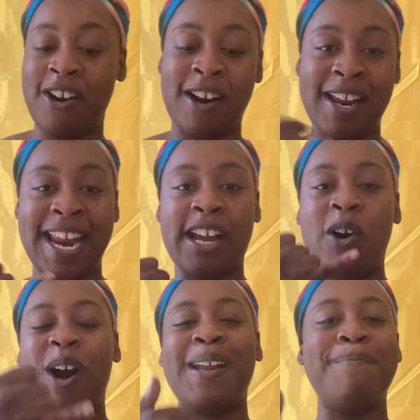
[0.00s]
in that
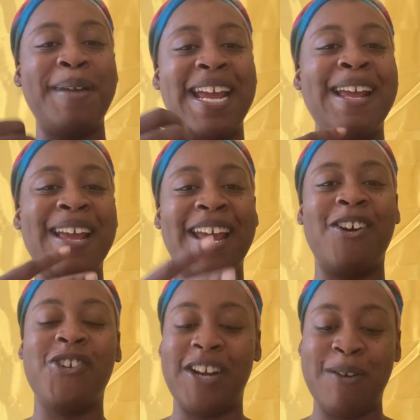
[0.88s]
Cardi B
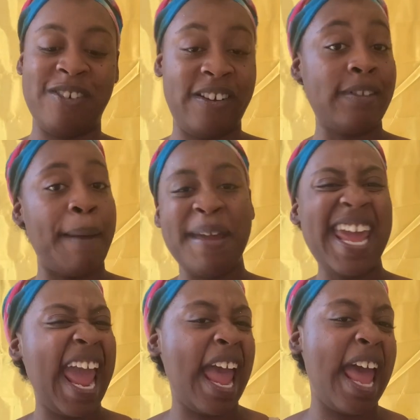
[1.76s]
energy where she was like, be
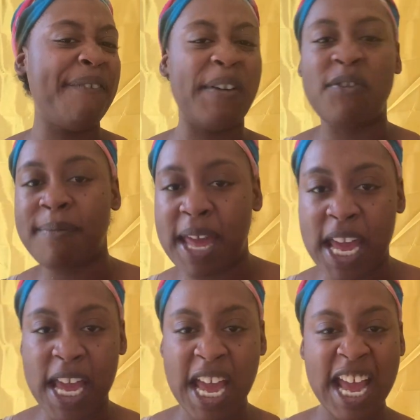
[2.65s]
careful with
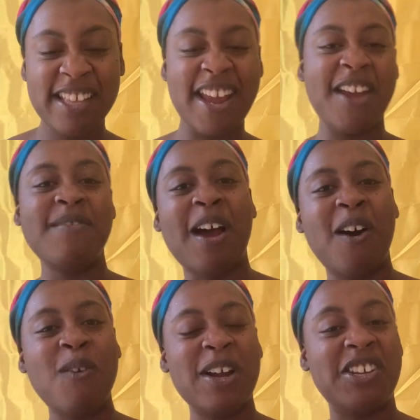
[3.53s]
me. Do you
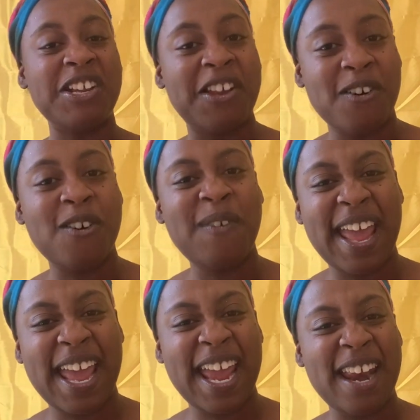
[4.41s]
know what you're
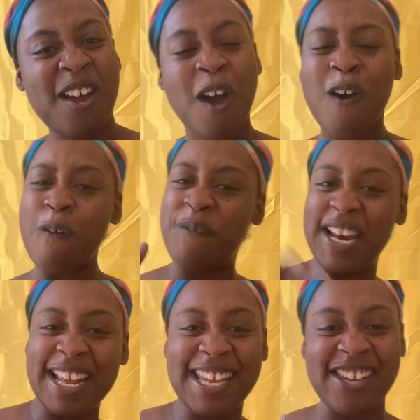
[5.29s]
doing? Who
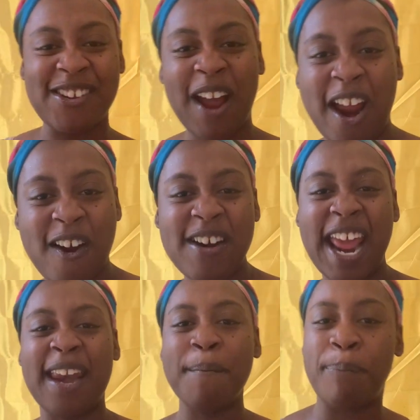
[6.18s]
feelings that you're
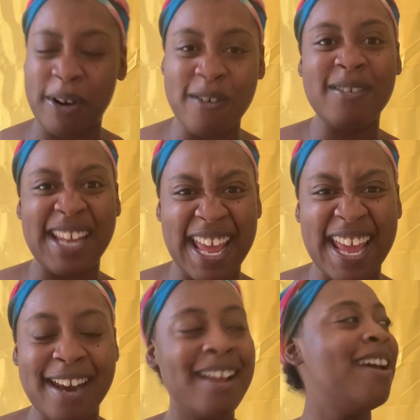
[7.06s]
hurting and
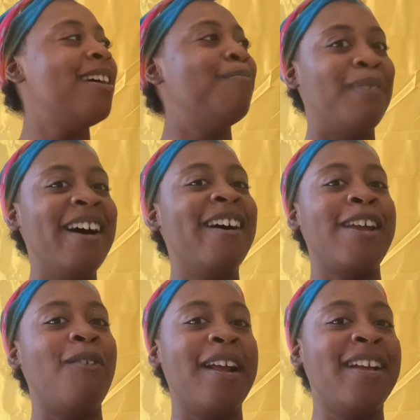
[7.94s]
bruising? Bro,
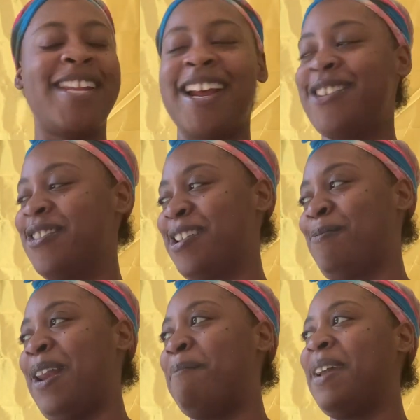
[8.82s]
your ancestors is
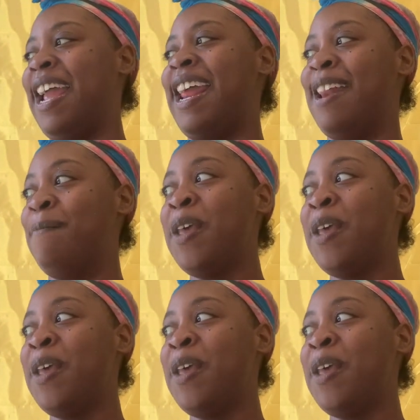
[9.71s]
what I'm getting.